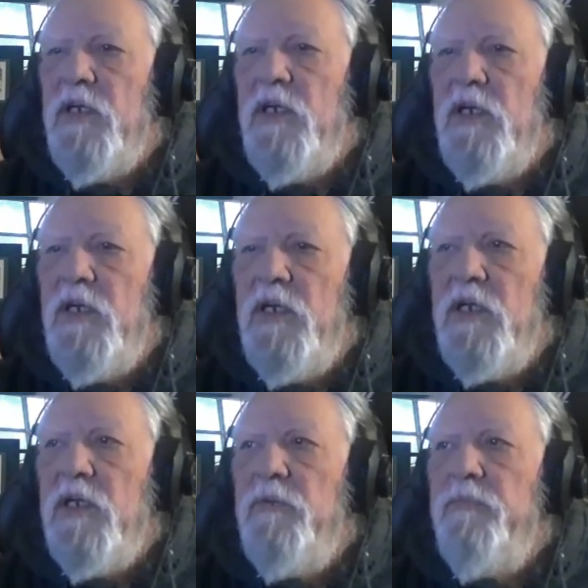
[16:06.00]
And
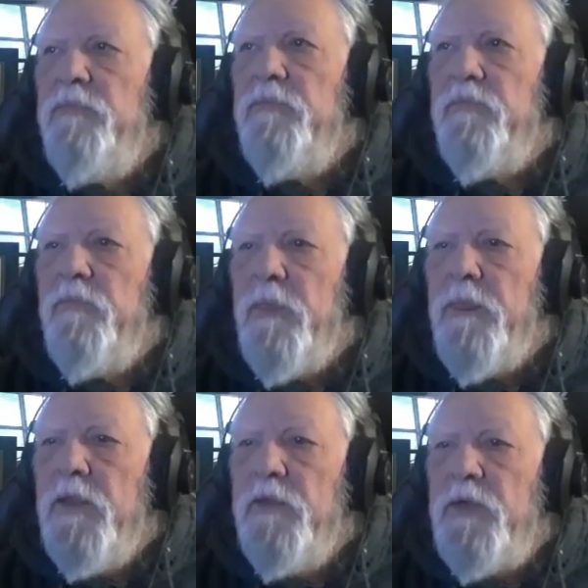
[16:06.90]

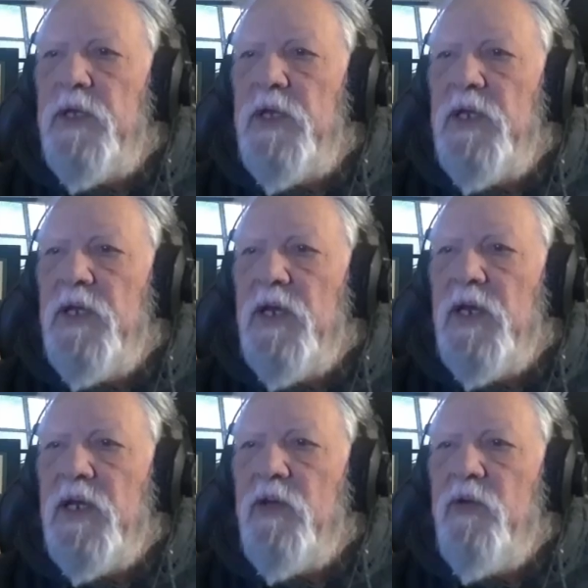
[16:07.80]
let me get it. I got
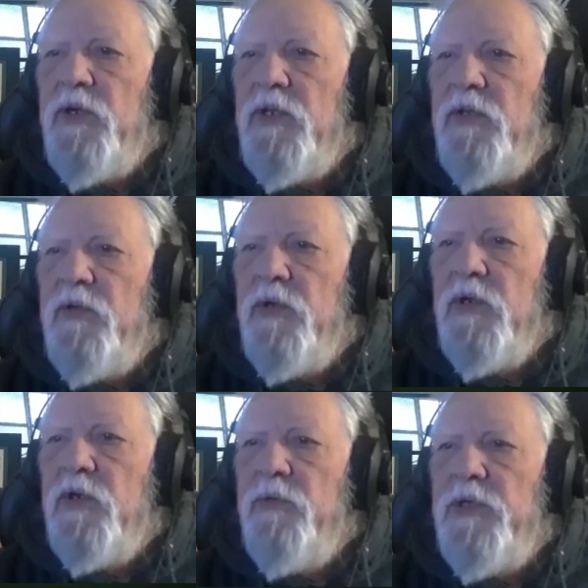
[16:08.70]
to go into
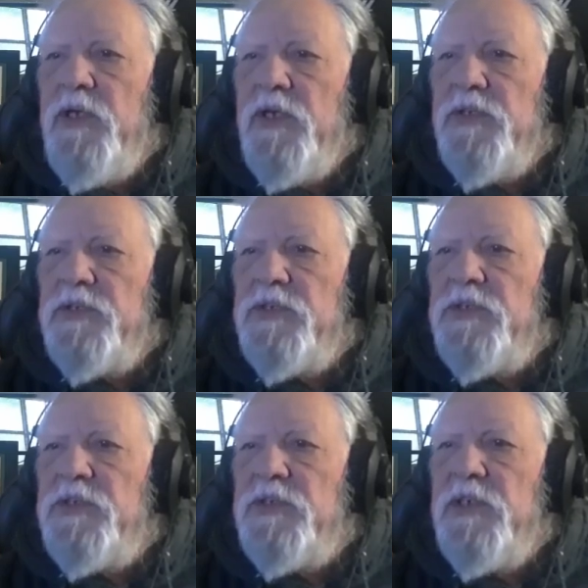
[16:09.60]

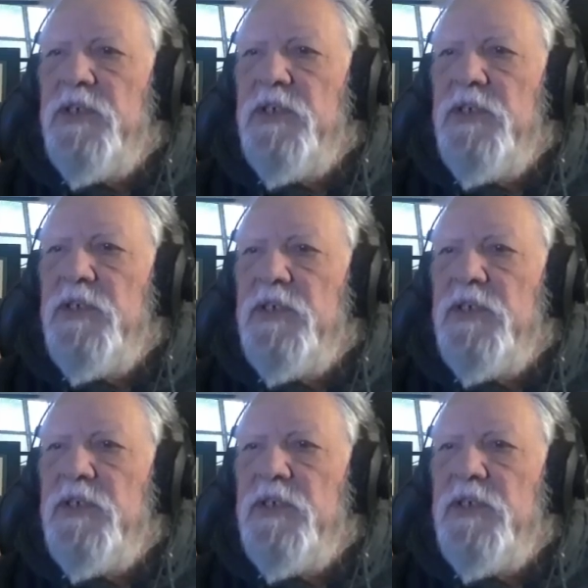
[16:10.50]
OBS and